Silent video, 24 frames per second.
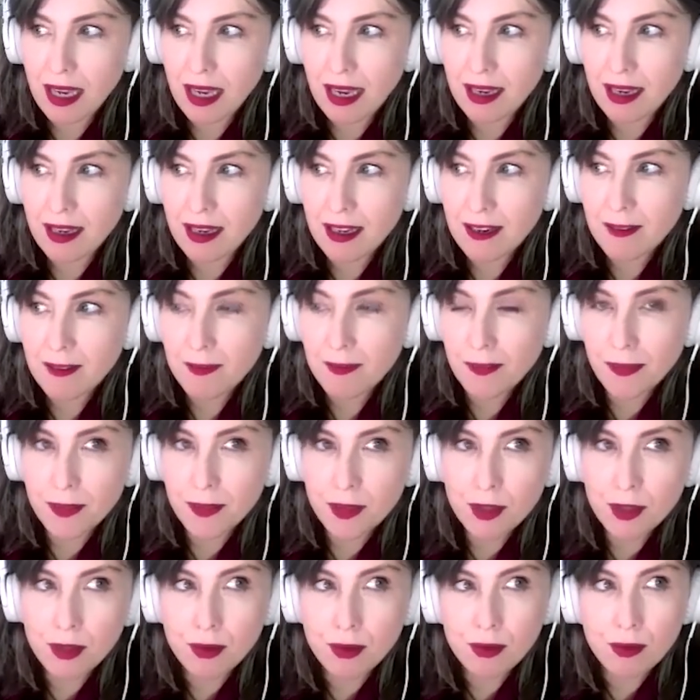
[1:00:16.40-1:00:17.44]
create
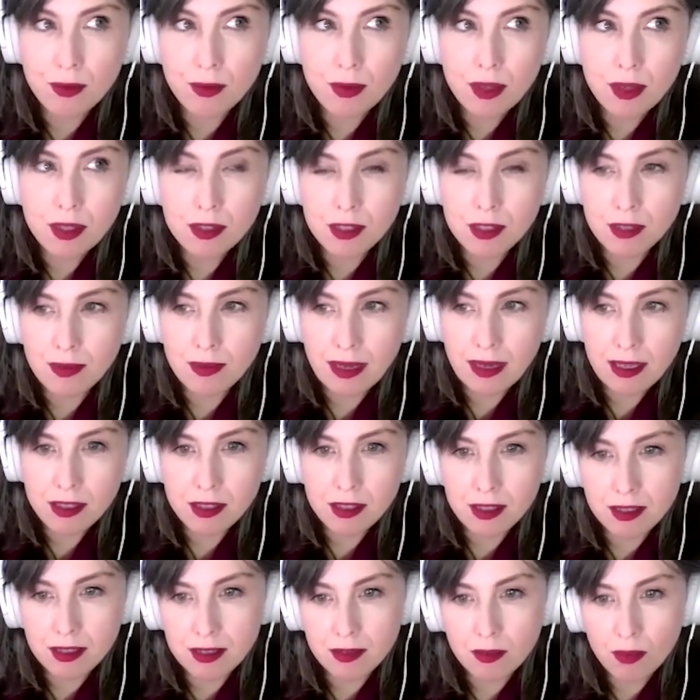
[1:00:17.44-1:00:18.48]
new
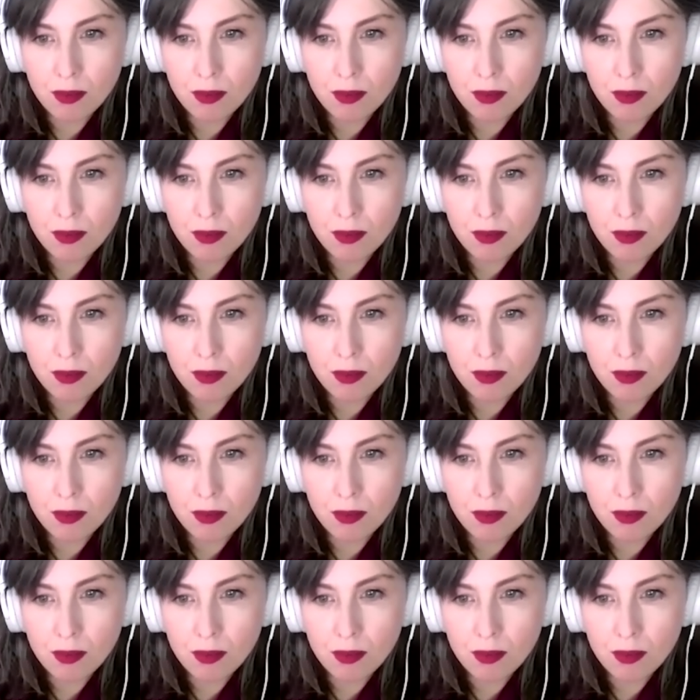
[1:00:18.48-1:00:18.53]
directions in